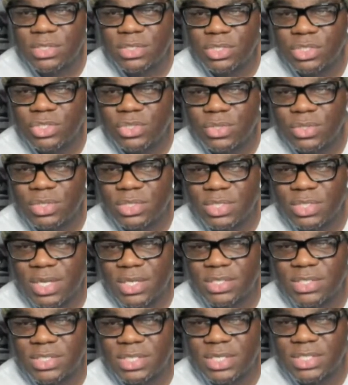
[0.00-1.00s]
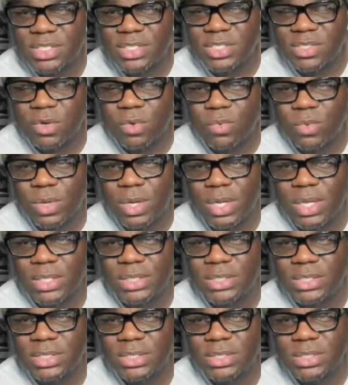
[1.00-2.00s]
Georgetown sixes are
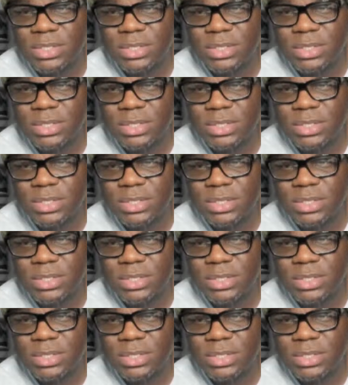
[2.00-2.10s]
ones.